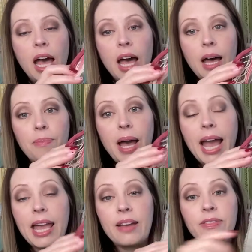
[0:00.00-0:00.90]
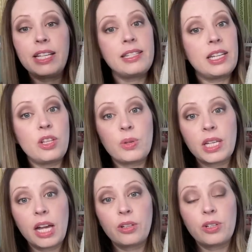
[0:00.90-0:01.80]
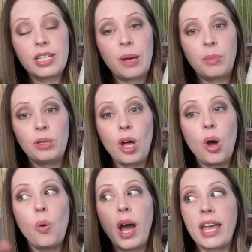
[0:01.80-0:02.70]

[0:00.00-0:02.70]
Um, I have listed those colors down below.